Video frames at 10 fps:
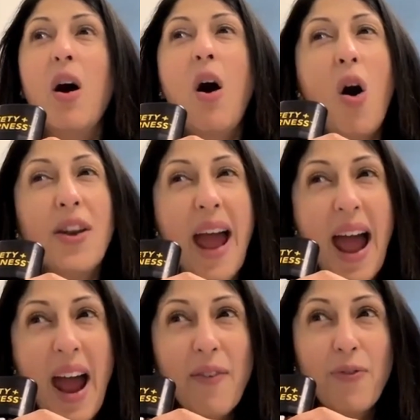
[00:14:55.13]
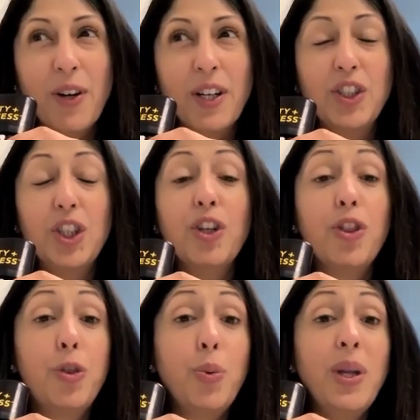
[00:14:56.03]
on average,
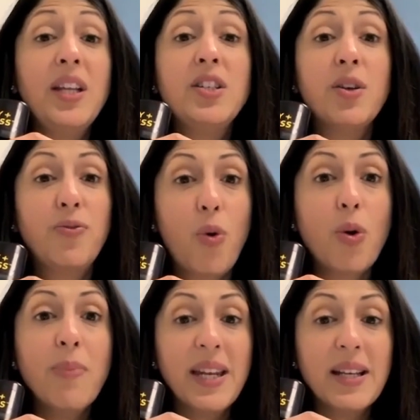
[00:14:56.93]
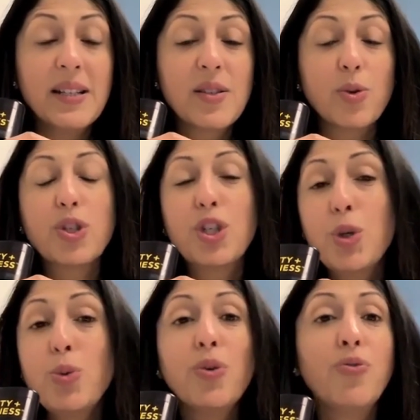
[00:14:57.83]
3 to 4 minutes or
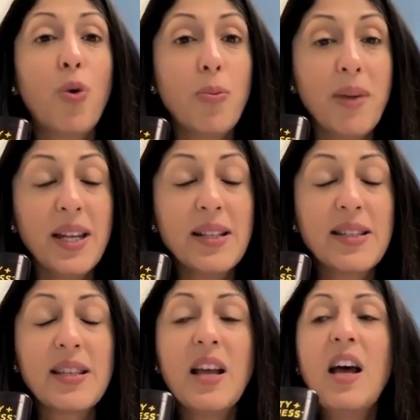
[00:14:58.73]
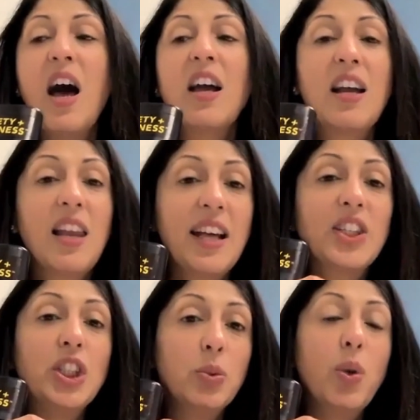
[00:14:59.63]
2 to 4 minutes, a
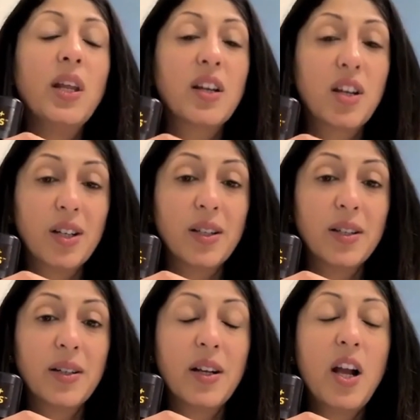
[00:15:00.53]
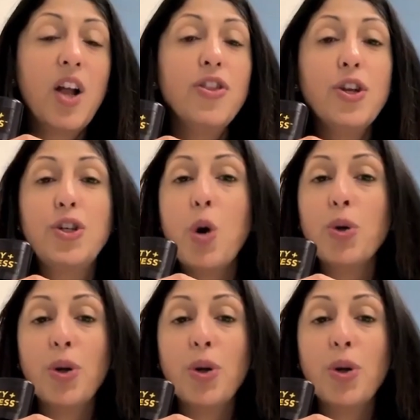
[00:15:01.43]
collection will occur. The donor